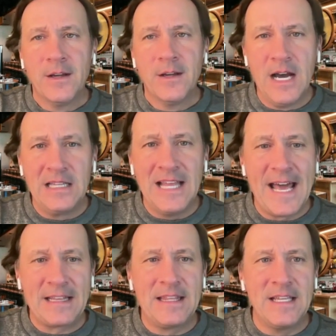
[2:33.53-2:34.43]
A
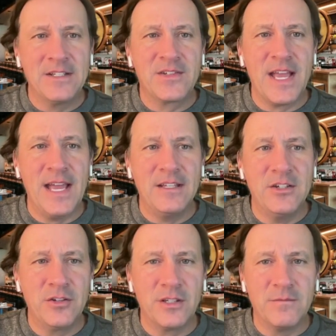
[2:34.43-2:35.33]
lot of things
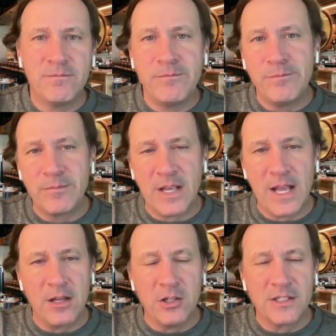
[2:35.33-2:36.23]
that you could
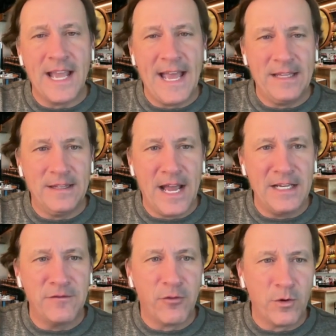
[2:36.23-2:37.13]
kind of look at.
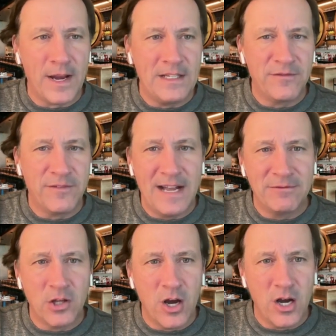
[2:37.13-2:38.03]

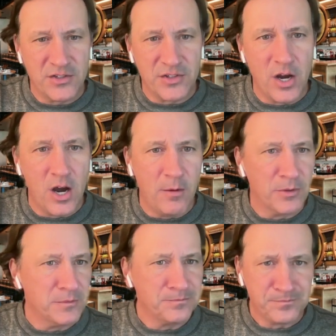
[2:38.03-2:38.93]
94-85 loss to
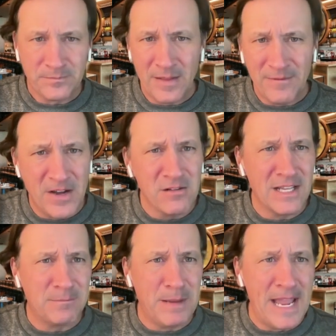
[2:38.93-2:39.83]
Auburn.
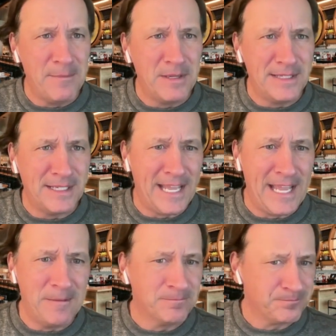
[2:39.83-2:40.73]
Felt like Bama in the
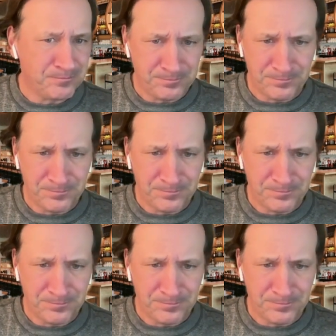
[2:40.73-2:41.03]
game